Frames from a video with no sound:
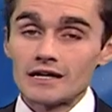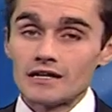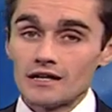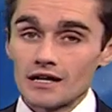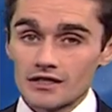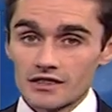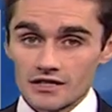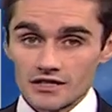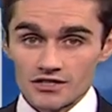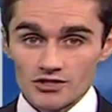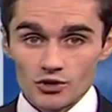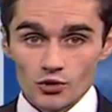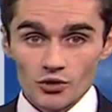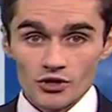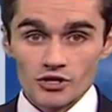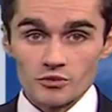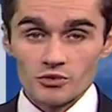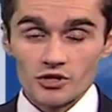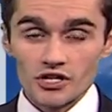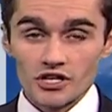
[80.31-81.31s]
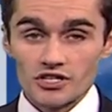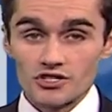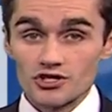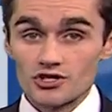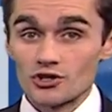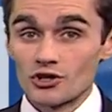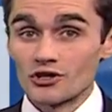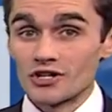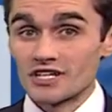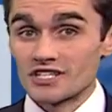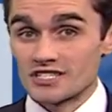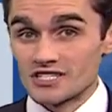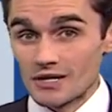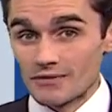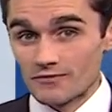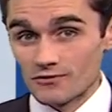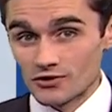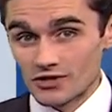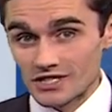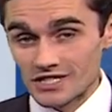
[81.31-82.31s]
Nothing is going to be a concern
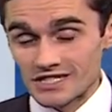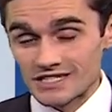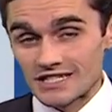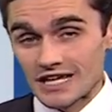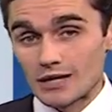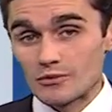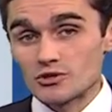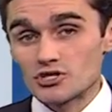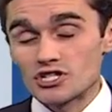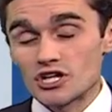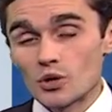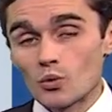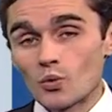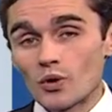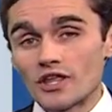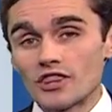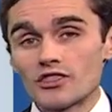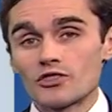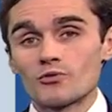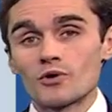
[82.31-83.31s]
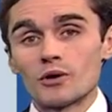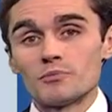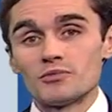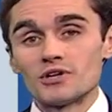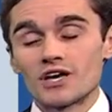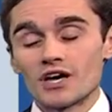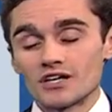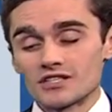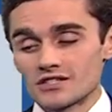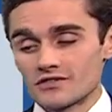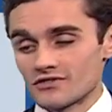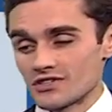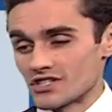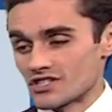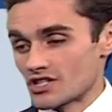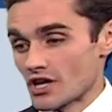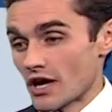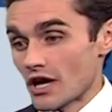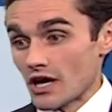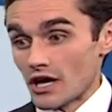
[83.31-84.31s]
except for the damaging wind threat because of
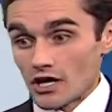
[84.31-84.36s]
this